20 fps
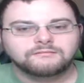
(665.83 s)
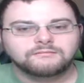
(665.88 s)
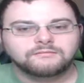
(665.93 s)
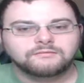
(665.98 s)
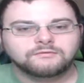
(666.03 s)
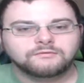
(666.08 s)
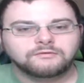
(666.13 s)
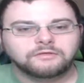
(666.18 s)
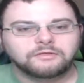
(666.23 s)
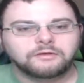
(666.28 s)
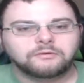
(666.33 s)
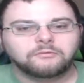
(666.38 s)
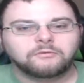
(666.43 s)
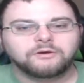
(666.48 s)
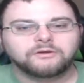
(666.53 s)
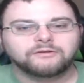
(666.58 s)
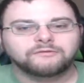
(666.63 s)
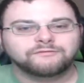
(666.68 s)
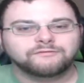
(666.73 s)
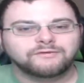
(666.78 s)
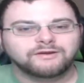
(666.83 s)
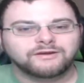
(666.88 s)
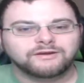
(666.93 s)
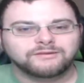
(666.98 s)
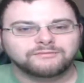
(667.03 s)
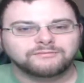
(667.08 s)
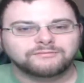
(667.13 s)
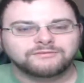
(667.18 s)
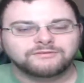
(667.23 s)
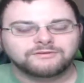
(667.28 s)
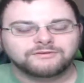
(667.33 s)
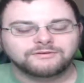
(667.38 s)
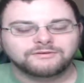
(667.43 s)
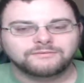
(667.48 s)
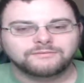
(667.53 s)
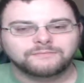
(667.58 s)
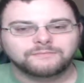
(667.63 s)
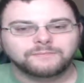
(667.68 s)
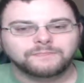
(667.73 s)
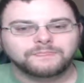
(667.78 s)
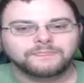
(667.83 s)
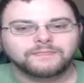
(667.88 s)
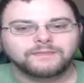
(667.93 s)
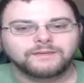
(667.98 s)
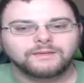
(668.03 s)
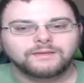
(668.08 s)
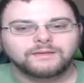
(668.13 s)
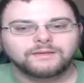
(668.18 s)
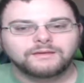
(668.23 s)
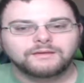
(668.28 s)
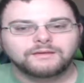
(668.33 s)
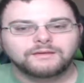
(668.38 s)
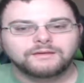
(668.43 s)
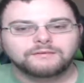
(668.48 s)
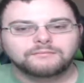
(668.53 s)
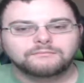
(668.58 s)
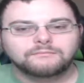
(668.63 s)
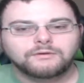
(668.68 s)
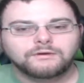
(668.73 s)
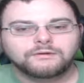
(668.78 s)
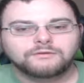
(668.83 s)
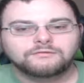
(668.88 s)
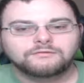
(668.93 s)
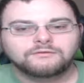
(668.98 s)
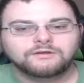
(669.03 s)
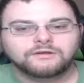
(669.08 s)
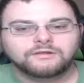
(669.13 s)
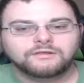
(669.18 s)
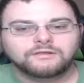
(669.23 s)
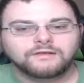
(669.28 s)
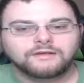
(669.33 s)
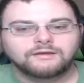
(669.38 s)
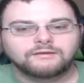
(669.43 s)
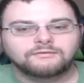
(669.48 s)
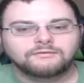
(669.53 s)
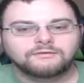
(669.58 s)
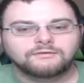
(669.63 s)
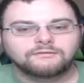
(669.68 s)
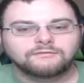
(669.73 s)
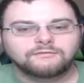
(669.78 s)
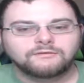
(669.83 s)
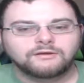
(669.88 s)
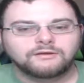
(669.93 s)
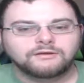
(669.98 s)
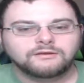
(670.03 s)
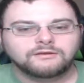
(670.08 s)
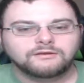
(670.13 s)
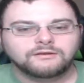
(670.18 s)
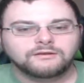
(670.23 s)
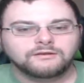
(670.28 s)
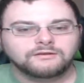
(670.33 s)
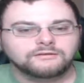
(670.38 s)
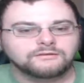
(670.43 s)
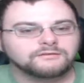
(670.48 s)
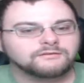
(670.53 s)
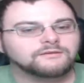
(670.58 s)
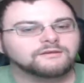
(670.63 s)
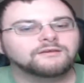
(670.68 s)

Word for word: So they want to fight him too. Bunch of lousy fighting nuts.